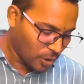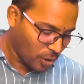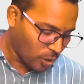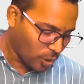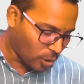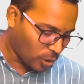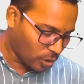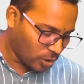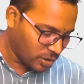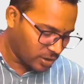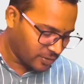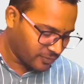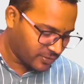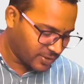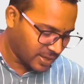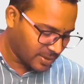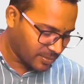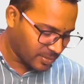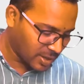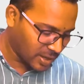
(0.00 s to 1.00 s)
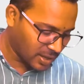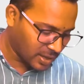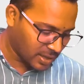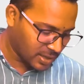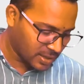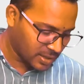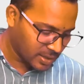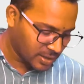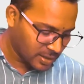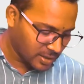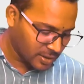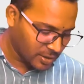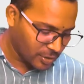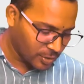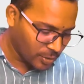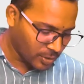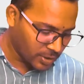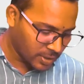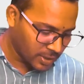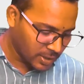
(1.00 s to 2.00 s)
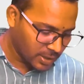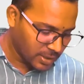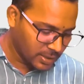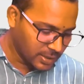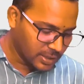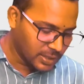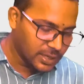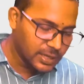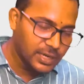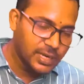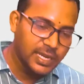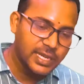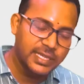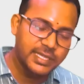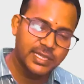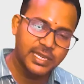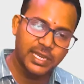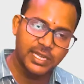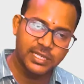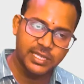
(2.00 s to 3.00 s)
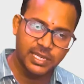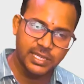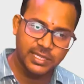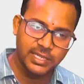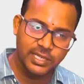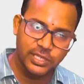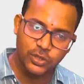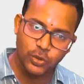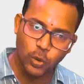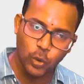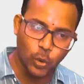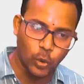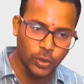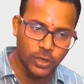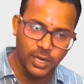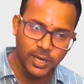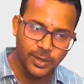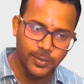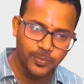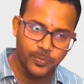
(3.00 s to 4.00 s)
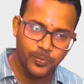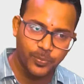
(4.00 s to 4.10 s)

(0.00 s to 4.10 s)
all of them are your early stage disease only.